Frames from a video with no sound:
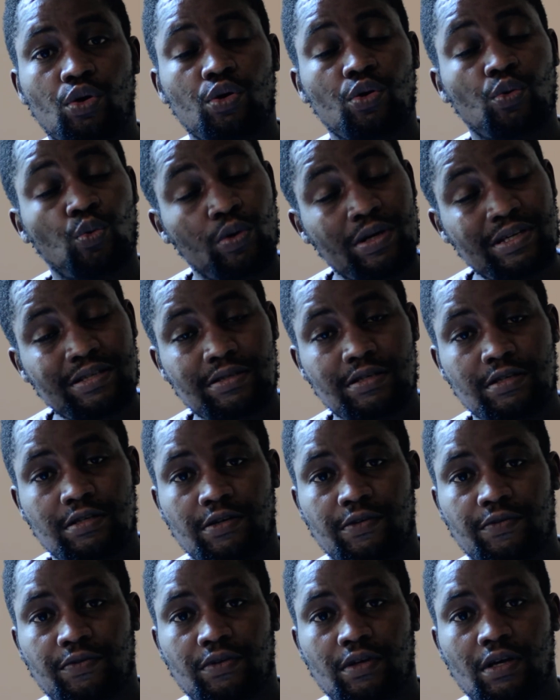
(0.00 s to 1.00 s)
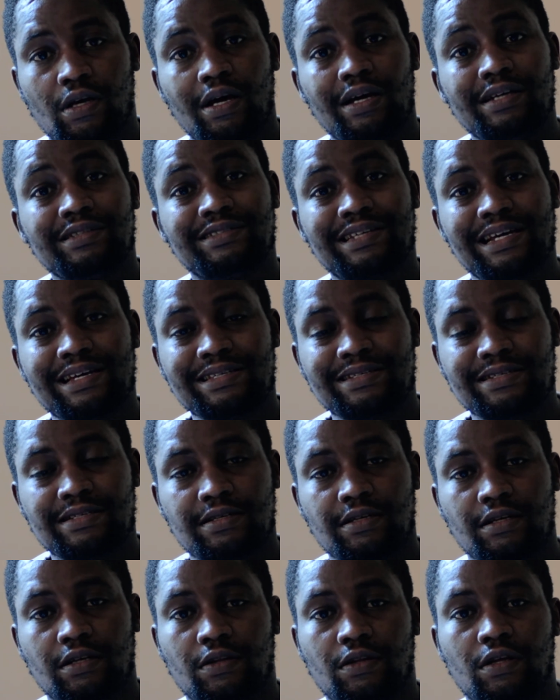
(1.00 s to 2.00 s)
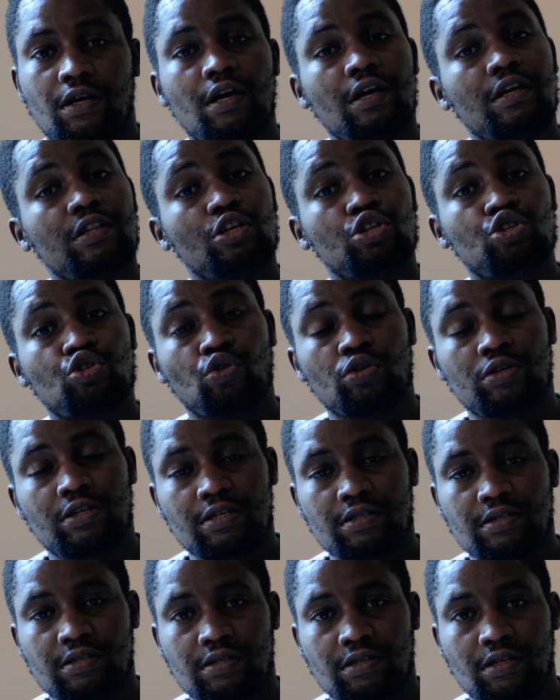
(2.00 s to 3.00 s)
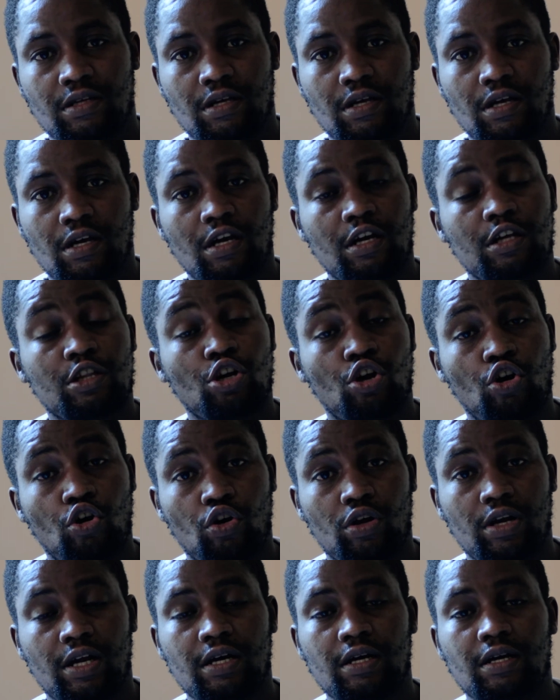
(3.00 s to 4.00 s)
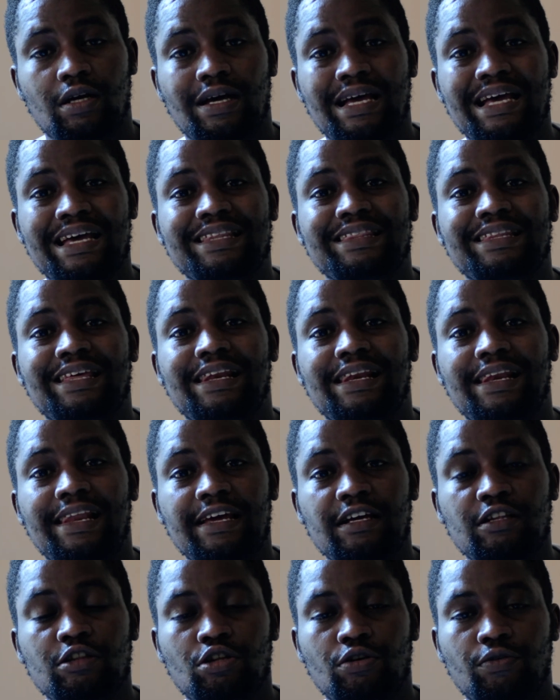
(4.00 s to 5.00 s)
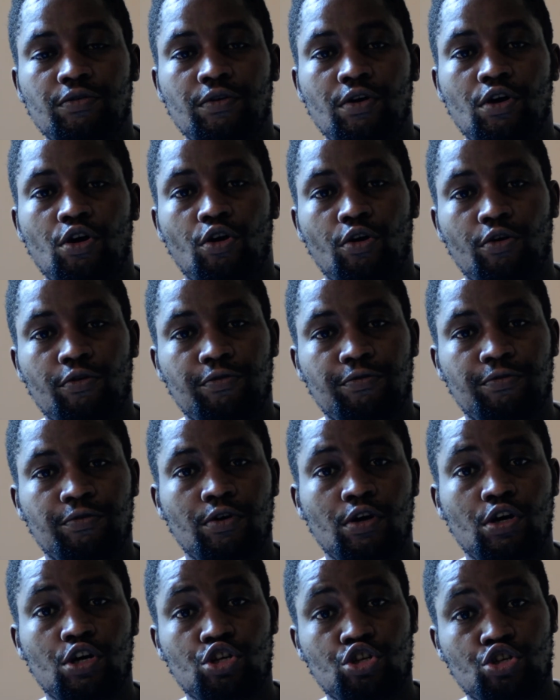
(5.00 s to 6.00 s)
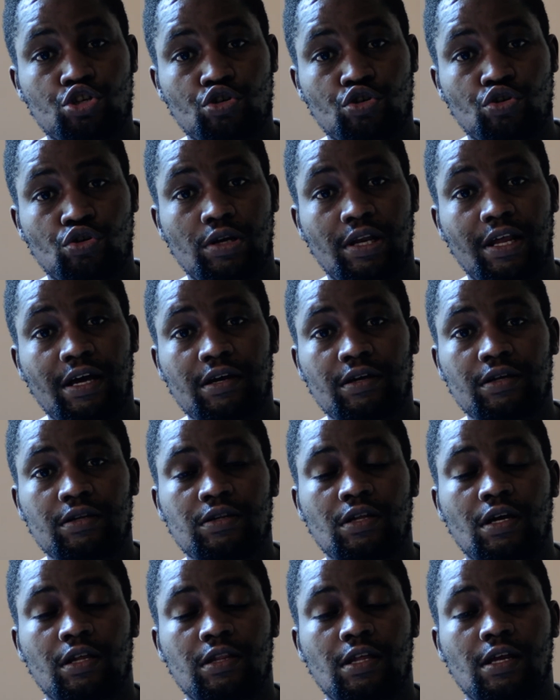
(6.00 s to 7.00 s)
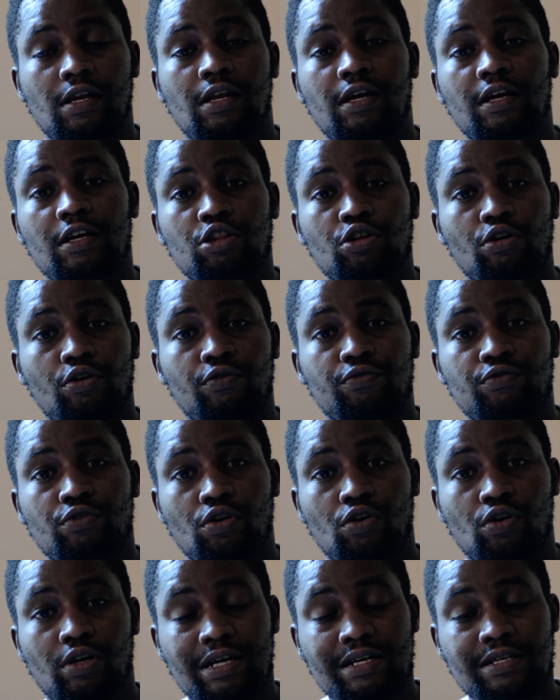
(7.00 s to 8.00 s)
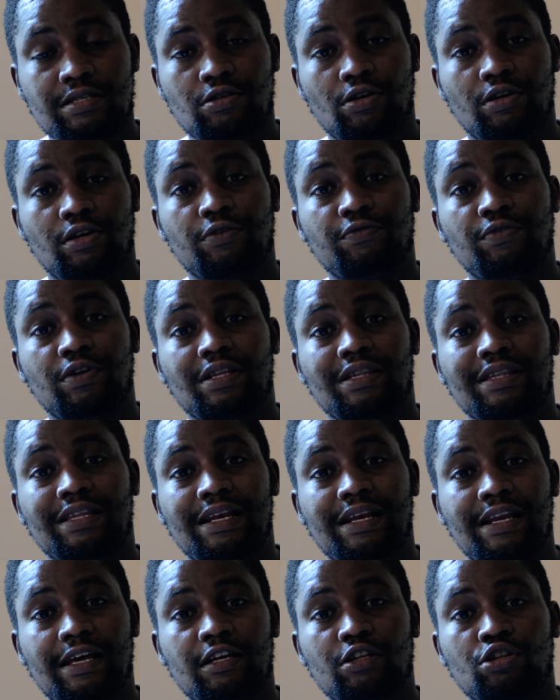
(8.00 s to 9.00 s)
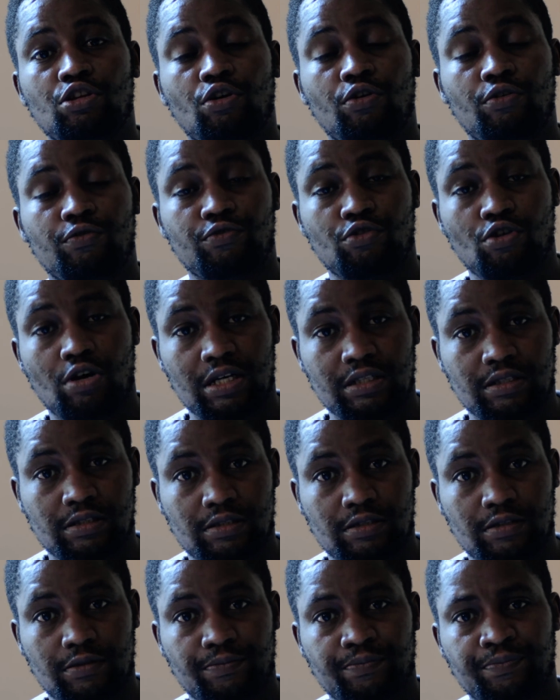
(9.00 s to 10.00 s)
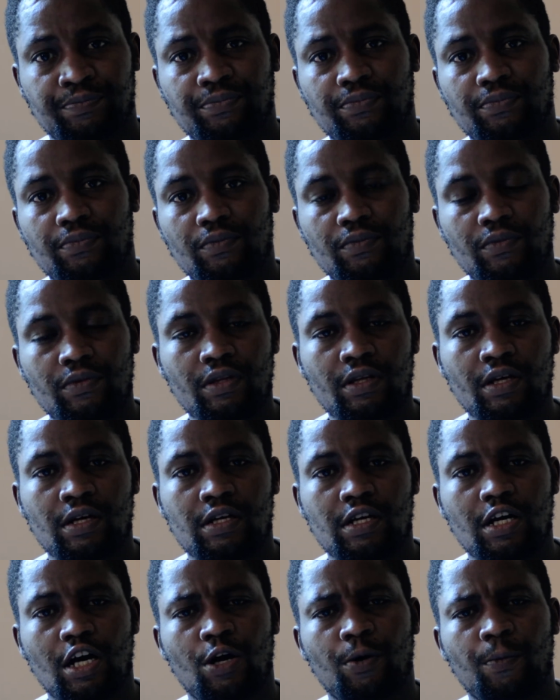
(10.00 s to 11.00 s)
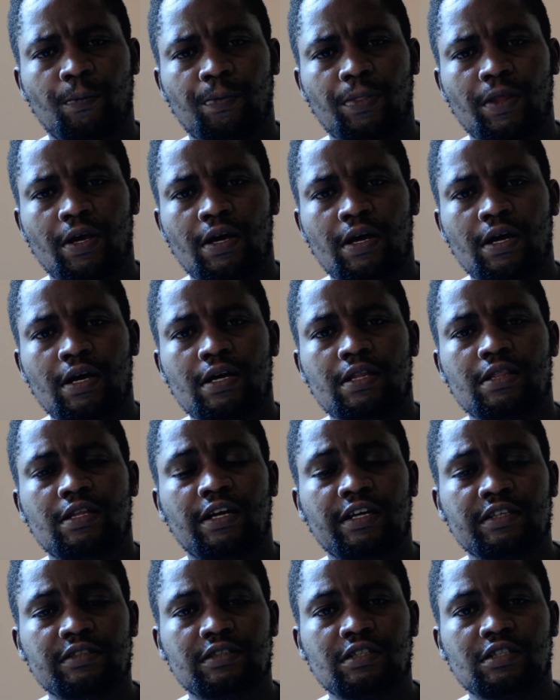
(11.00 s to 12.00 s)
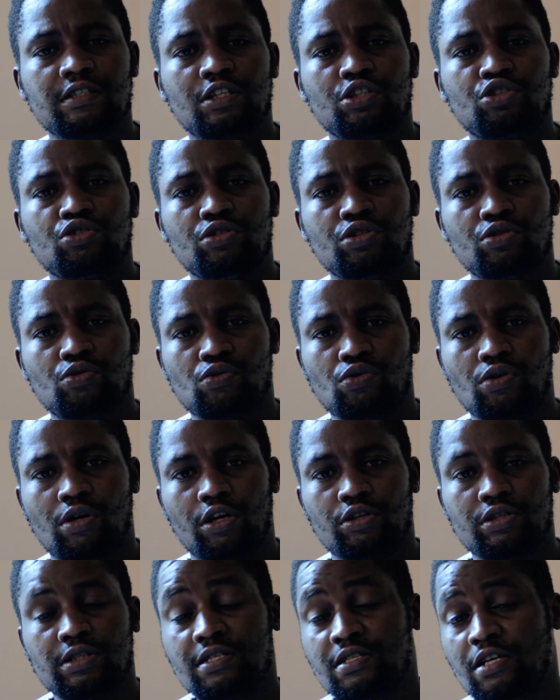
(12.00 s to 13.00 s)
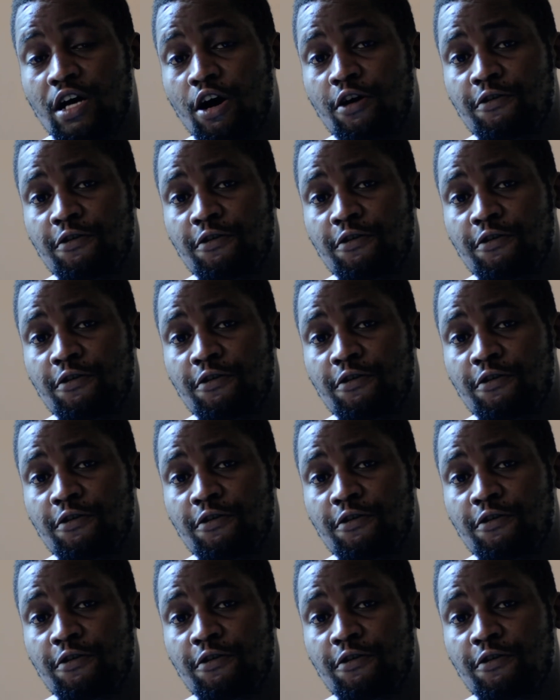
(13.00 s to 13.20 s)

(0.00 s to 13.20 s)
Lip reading: waist, chest, the shoulders, the collar, the length of your leg, the length of your legs, or even the length of your hands. Now, the next thing that you need to look at is how